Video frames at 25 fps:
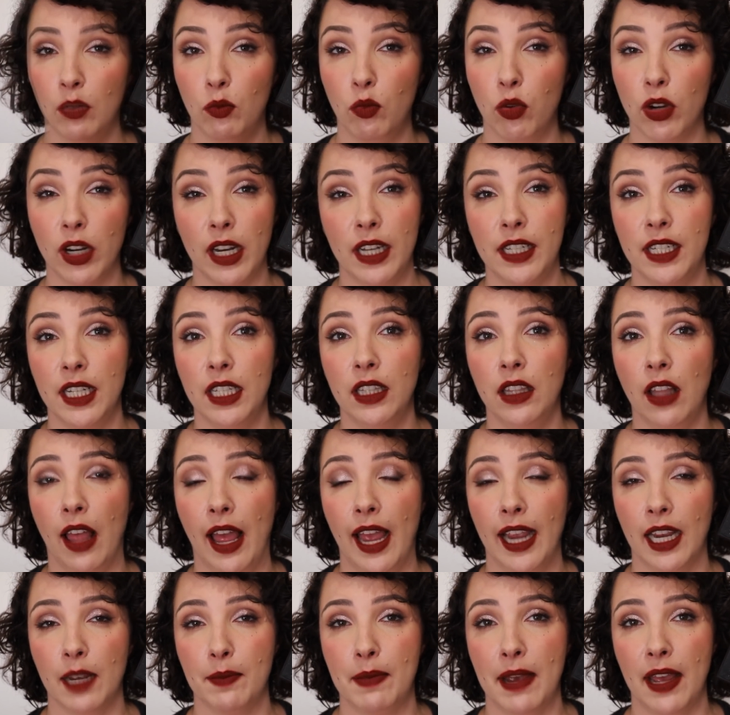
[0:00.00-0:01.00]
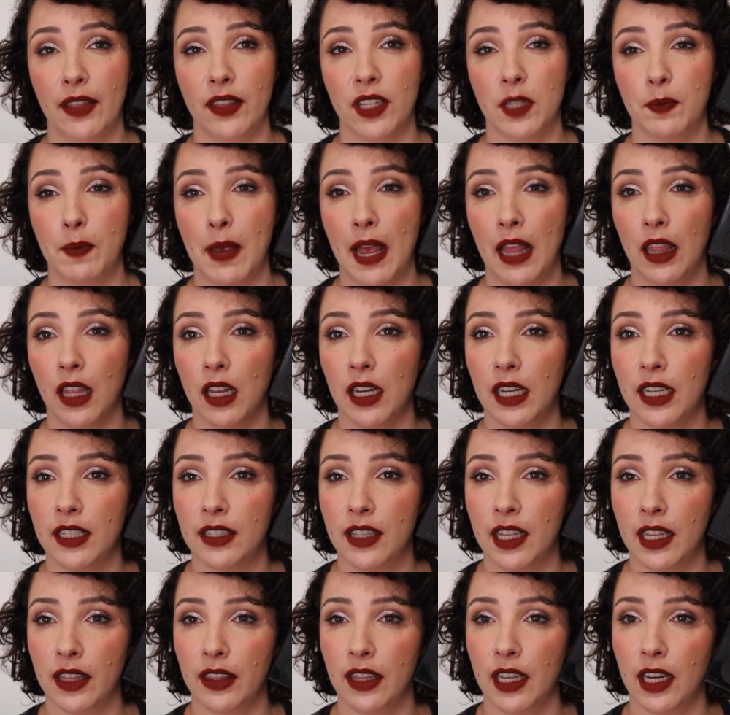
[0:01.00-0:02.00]
What I did like about this palette is
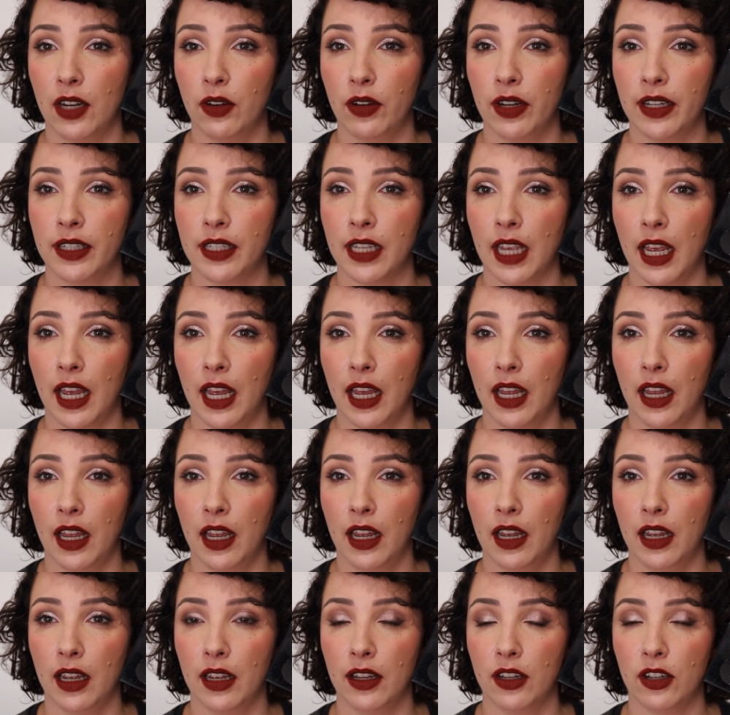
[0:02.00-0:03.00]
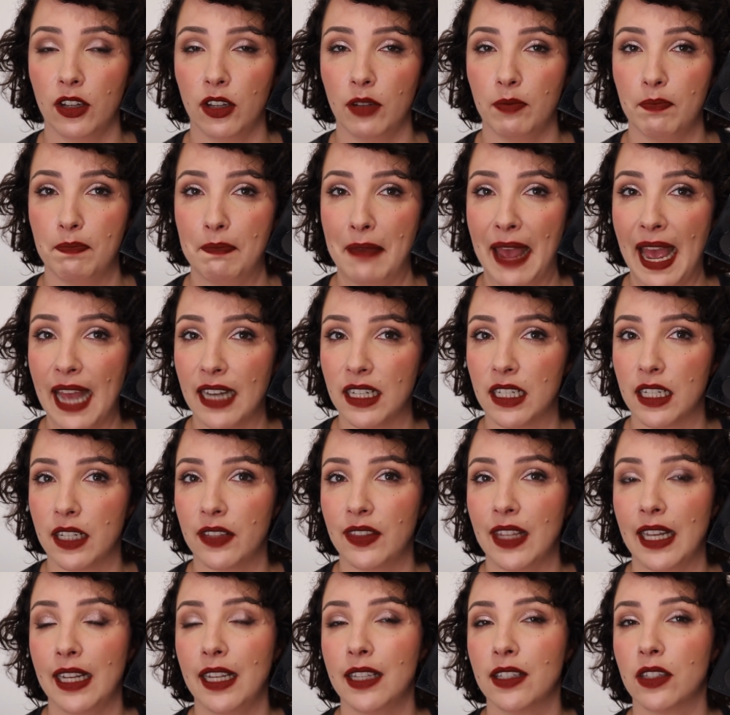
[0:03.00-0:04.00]
that there is a matte
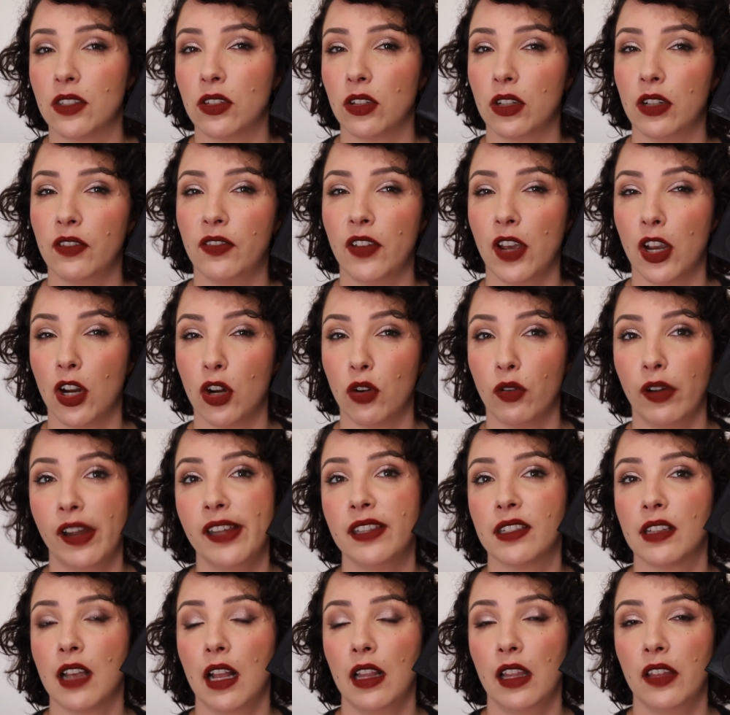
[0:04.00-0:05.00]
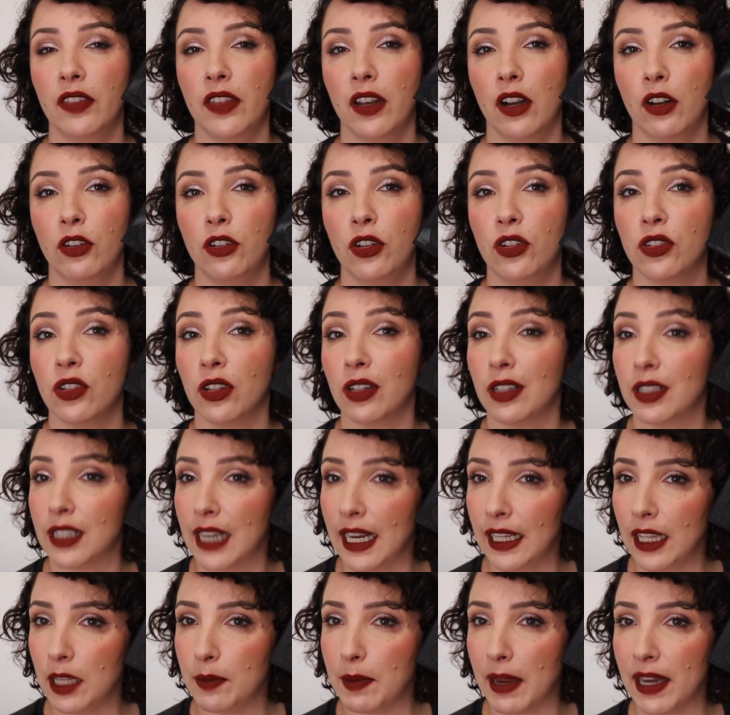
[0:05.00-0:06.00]
that is sort of a crease color that I'd use on a
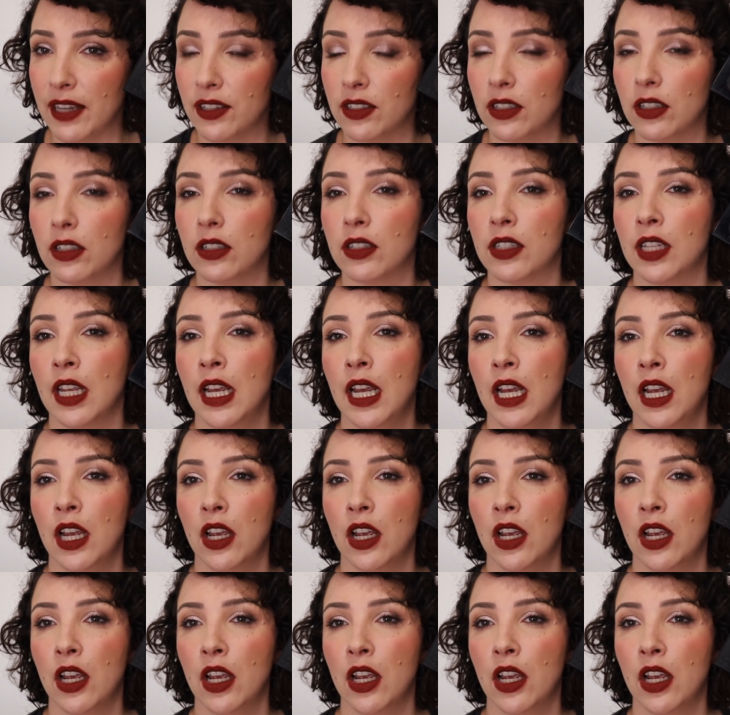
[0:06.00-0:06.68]
daily basis.